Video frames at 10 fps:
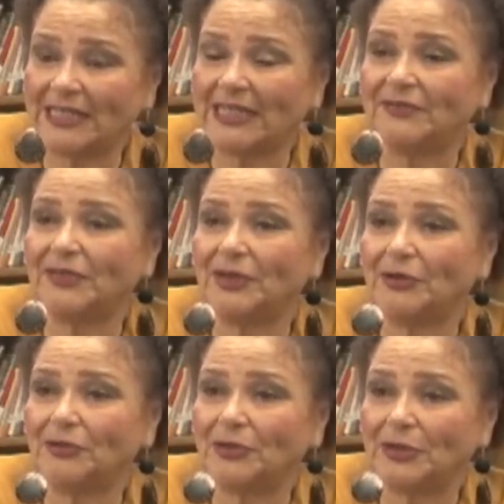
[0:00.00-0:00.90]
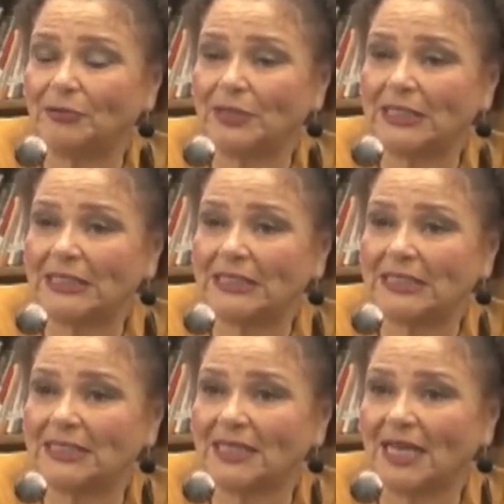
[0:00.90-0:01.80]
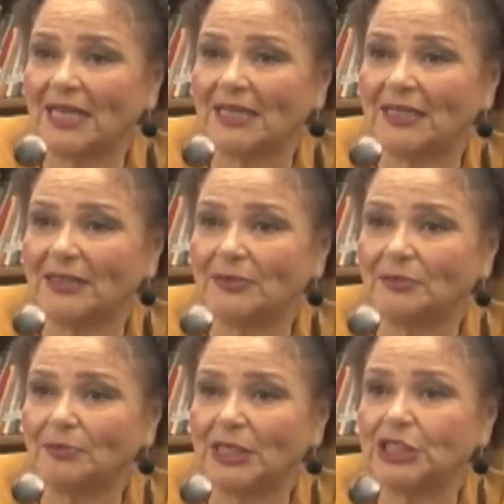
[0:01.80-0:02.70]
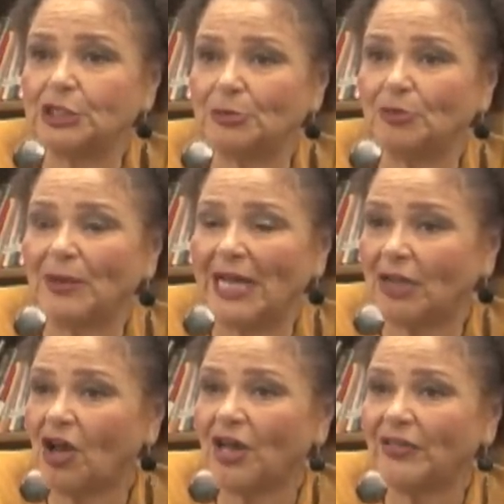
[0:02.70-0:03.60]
even though it was punishable by law.